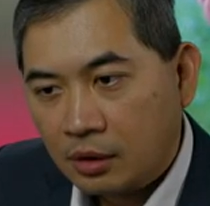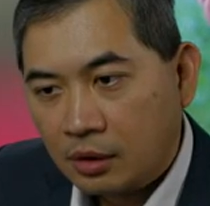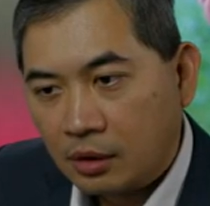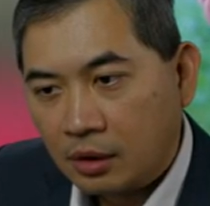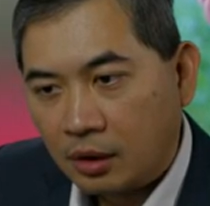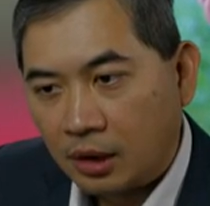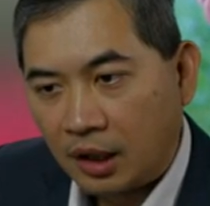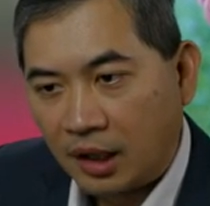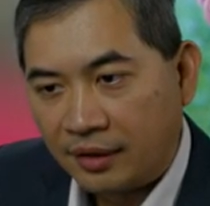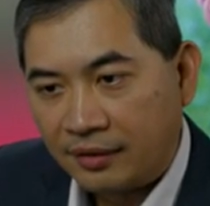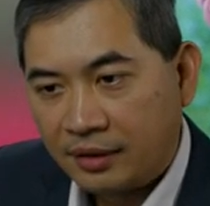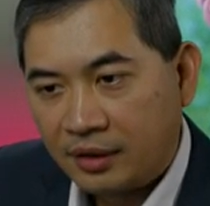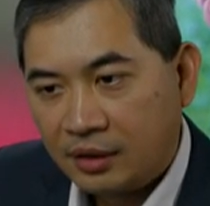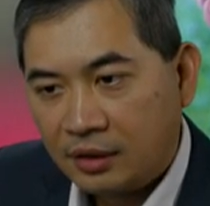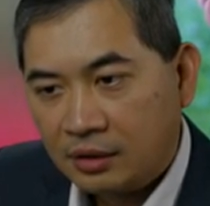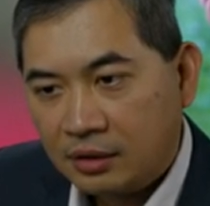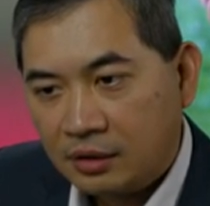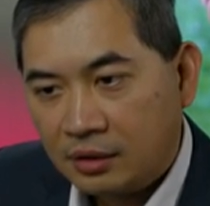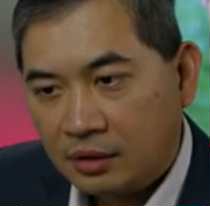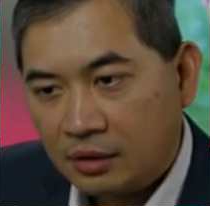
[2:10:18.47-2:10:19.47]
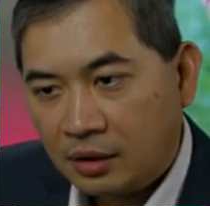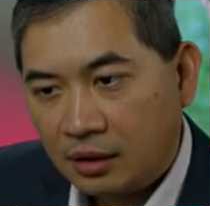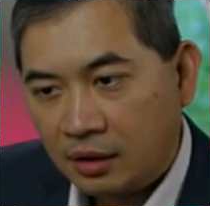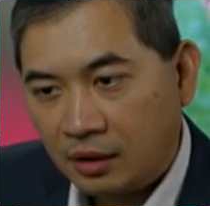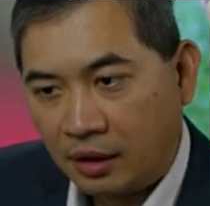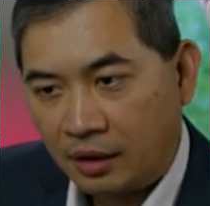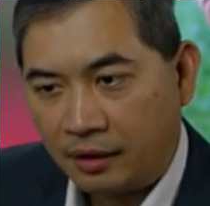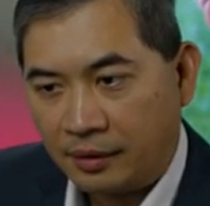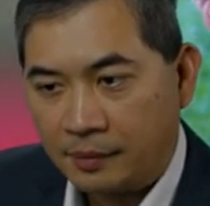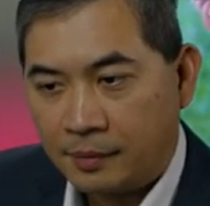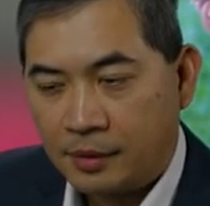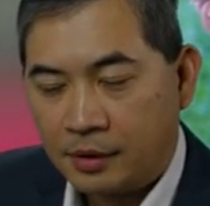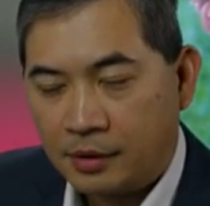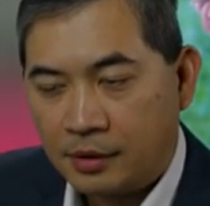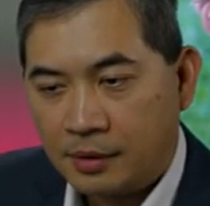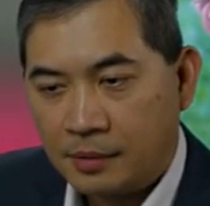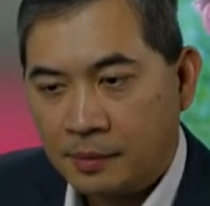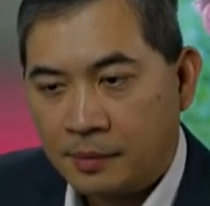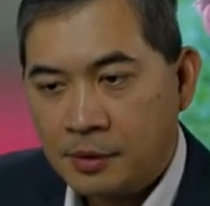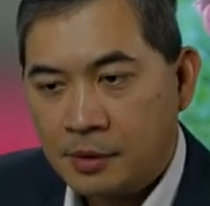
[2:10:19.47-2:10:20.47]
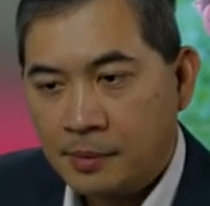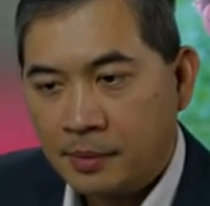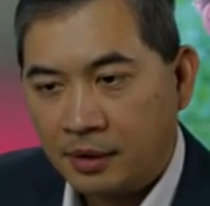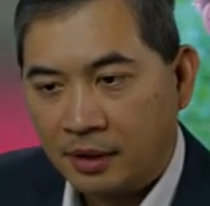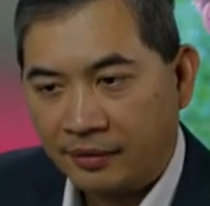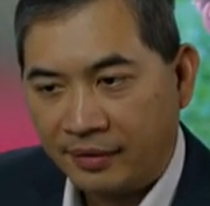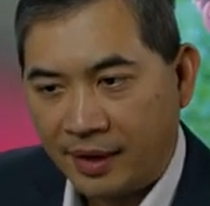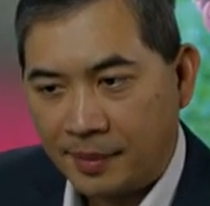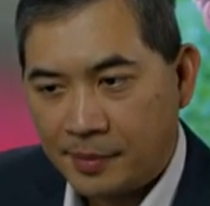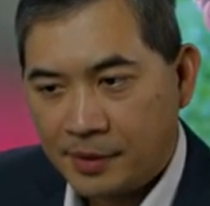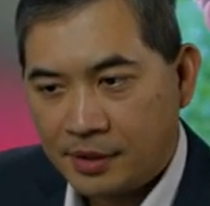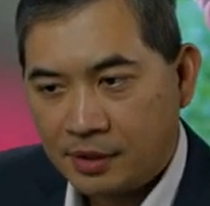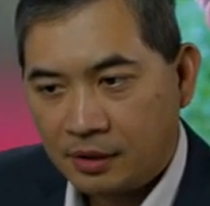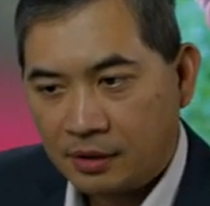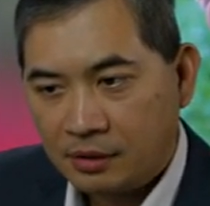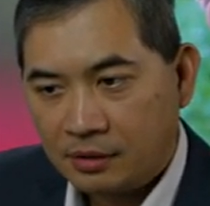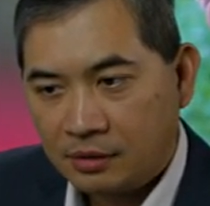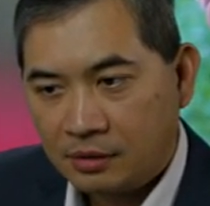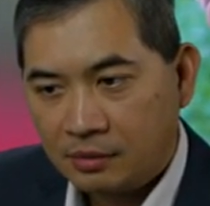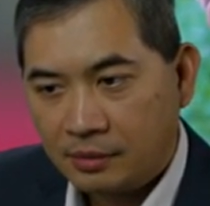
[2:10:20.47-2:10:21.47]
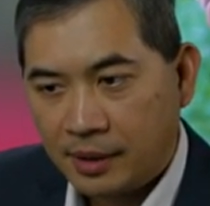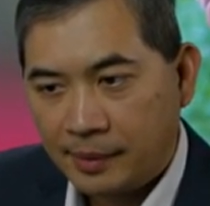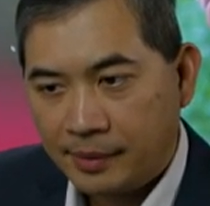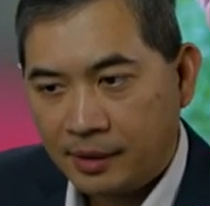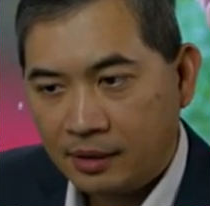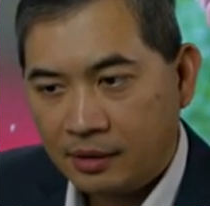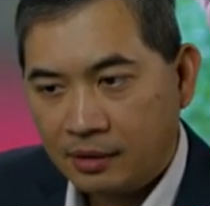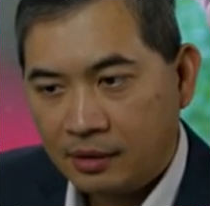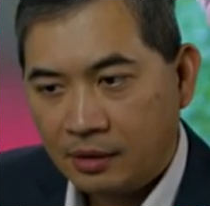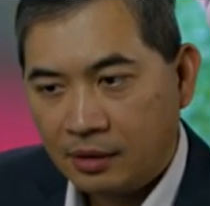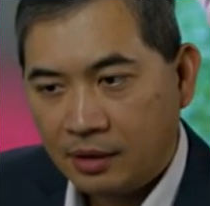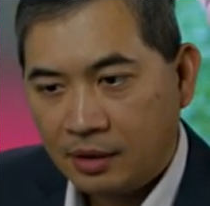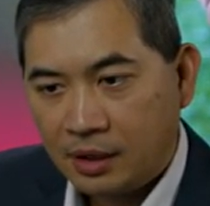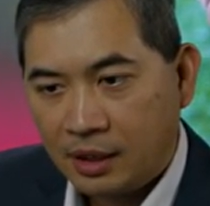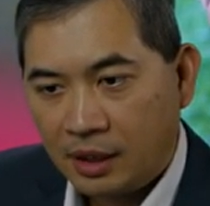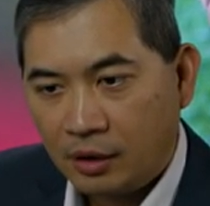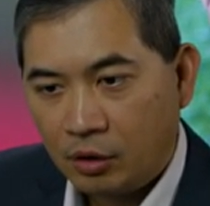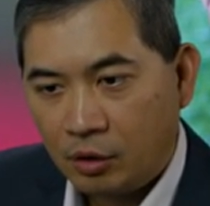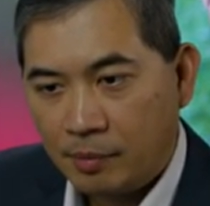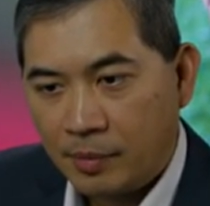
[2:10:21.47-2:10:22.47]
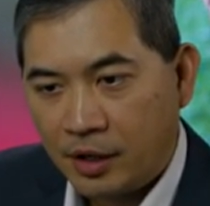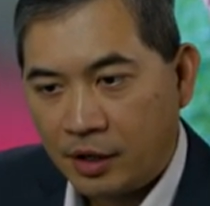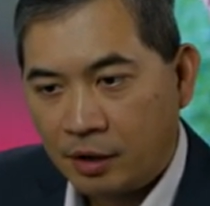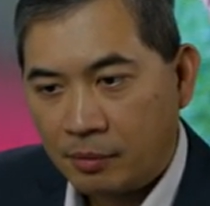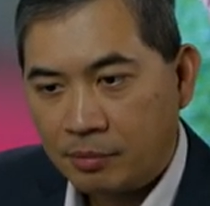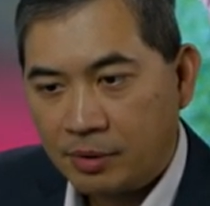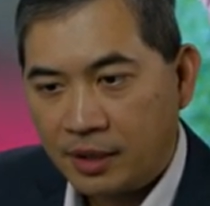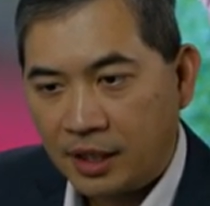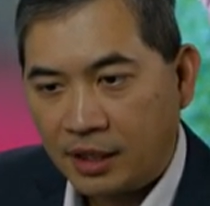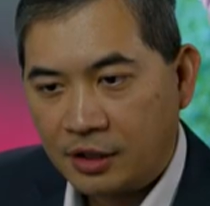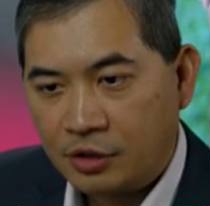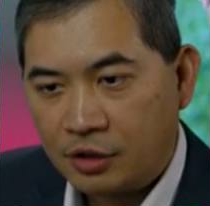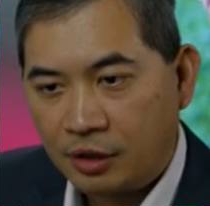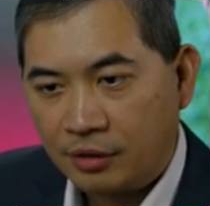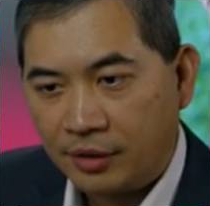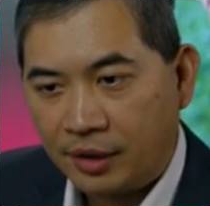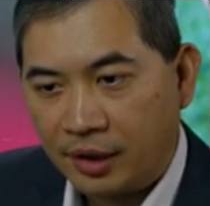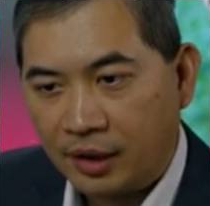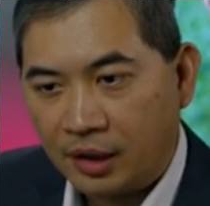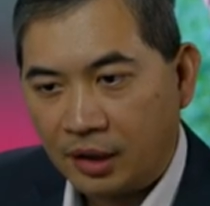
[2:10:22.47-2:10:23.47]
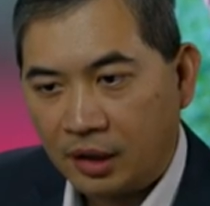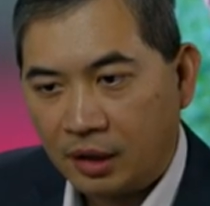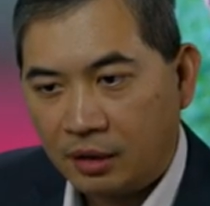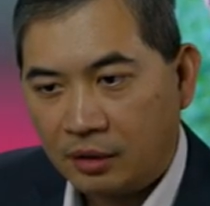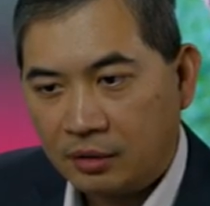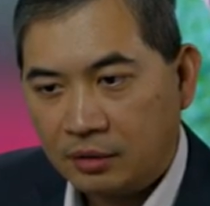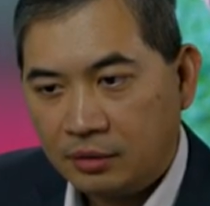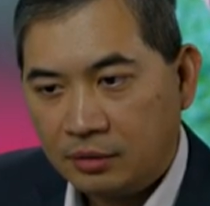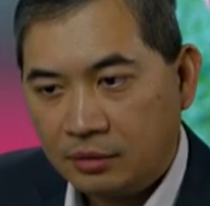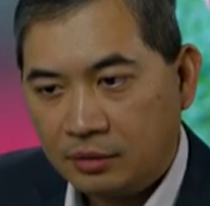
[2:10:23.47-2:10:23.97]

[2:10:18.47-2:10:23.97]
leva. Um, I'm assuming levamisole, maybe. It will make your pH go very low.